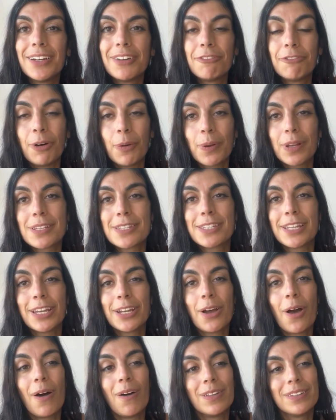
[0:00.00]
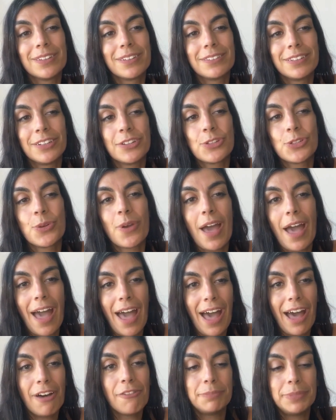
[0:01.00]
focusing on the things you
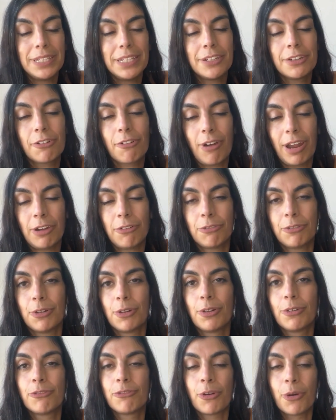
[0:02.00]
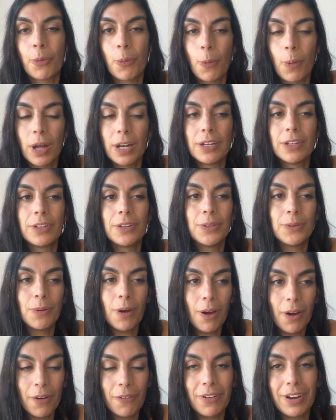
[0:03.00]
have, being grateful for what you
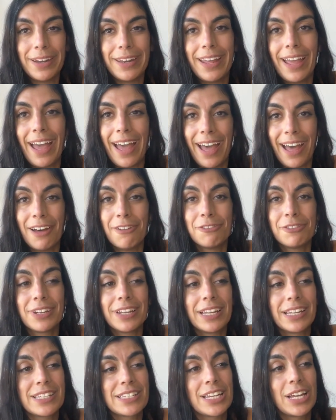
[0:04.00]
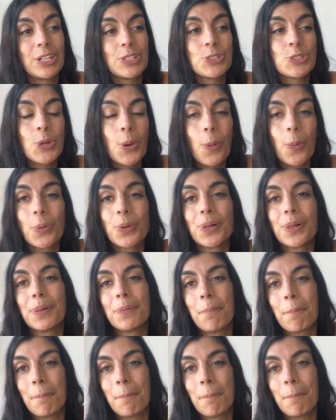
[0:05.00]
already have is a total